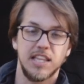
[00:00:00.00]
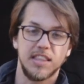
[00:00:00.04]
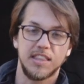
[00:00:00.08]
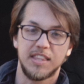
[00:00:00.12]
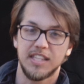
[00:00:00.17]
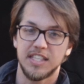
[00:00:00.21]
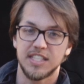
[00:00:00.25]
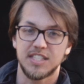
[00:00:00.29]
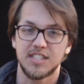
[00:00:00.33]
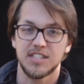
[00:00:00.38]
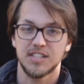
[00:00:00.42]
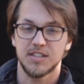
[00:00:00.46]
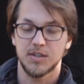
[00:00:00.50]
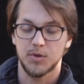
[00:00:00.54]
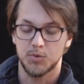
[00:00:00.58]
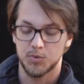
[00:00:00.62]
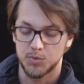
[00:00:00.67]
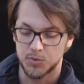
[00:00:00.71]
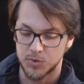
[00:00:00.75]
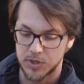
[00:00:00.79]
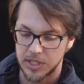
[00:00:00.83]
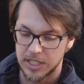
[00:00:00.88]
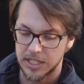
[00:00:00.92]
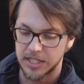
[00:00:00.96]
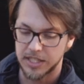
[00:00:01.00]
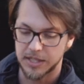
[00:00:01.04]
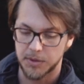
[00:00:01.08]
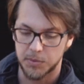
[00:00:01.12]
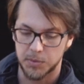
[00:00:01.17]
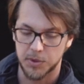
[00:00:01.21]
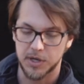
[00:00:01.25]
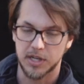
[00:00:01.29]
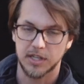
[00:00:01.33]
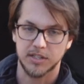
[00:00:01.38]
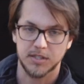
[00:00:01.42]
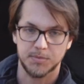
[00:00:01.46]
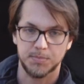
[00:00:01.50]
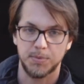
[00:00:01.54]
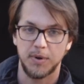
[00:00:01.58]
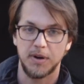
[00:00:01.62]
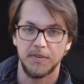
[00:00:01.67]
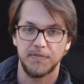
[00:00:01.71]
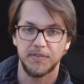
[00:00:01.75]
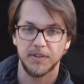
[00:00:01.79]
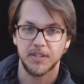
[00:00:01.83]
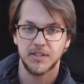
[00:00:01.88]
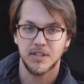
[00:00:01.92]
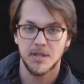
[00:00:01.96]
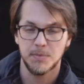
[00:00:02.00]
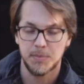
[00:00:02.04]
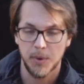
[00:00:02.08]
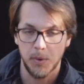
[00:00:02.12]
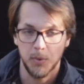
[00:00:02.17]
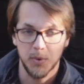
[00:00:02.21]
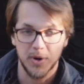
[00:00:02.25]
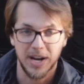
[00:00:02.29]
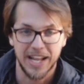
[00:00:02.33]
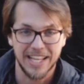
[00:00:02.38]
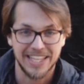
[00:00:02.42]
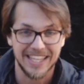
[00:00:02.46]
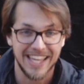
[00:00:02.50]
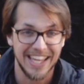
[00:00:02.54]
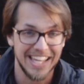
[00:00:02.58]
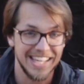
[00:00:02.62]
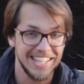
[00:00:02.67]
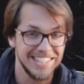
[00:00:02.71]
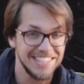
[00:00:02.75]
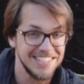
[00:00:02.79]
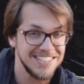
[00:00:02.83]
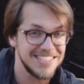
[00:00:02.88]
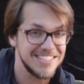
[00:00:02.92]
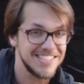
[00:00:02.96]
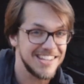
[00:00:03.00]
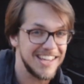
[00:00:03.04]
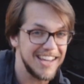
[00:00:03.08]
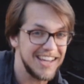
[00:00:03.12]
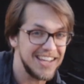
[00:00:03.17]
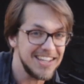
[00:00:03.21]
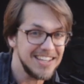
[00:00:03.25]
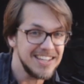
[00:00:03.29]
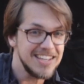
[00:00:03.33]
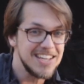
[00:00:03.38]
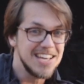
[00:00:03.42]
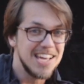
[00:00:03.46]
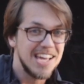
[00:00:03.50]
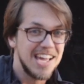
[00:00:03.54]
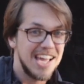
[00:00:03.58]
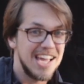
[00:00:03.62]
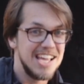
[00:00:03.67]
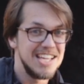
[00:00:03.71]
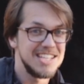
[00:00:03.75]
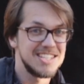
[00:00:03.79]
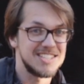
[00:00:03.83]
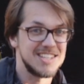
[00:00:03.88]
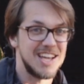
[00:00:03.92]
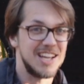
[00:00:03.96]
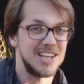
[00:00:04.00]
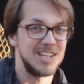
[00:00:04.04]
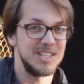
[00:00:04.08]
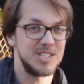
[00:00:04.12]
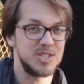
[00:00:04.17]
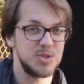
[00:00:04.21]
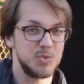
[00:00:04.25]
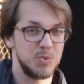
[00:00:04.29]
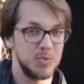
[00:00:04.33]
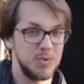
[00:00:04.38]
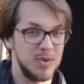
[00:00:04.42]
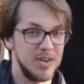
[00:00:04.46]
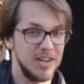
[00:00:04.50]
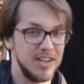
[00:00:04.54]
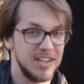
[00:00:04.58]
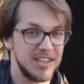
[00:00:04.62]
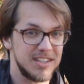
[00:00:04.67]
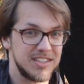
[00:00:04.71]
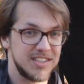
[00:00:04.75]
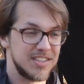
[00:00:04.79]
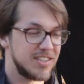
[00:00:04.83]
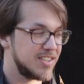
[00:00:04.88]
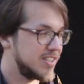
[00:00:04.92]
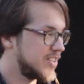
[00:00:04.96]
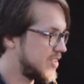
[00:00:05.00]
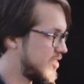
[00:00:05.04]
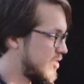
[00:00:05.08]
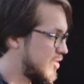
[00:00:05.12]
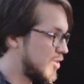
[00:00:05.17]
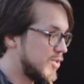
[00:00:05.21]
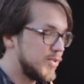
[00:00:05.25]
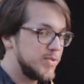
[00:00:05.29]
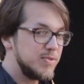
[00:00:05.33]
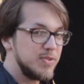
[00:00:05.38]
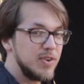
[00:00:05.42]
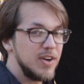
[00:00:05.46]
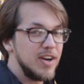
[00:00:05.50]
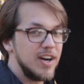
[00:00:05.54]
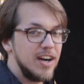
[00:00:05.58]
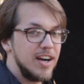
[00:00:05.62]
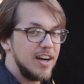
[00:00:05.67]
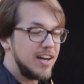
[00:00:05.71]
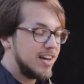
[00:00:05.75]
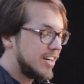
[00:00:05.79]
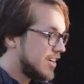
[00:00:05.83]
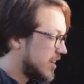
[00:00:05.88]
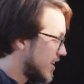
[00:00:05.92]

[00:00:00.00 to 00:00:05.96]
that this really works perfectly. But what I can say is that it's worked so far.